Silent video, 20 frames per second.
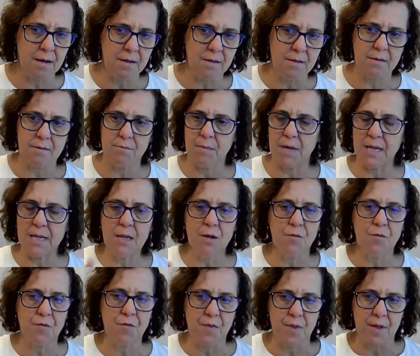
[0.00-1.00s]
in many
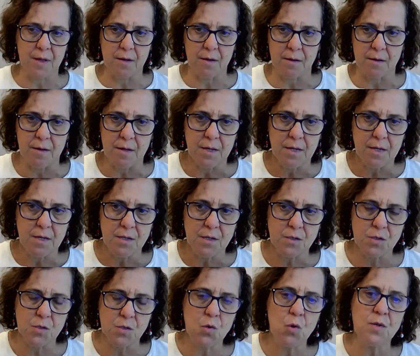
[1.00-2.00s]
of the
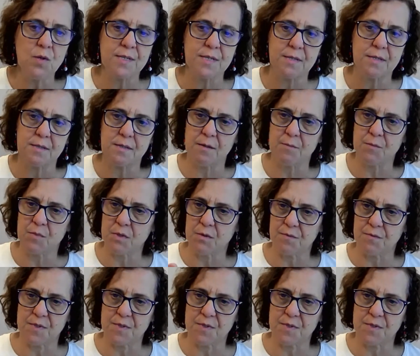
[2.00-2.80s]
school systems of